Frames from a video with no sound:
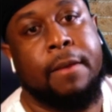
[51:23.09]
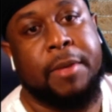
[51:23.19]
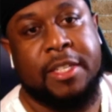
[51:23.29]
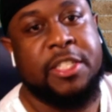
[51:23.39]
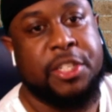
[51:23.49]

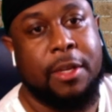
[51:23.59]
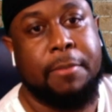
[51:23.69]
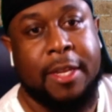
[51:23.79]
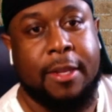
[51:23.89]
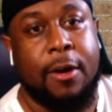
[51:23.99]
because he should
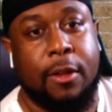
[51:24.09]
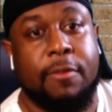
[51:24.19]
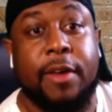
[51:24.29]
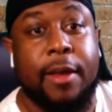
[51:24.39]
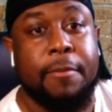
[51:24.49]
have been in the Hall
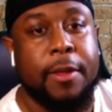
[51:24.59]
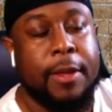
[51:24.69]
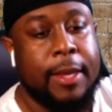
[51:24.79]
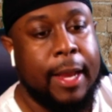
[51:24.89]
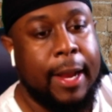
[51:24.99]
of
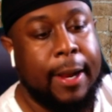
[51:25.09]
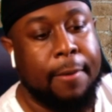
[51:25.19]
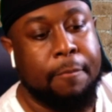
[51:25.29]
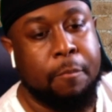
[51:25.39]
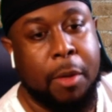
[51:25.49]
Fame.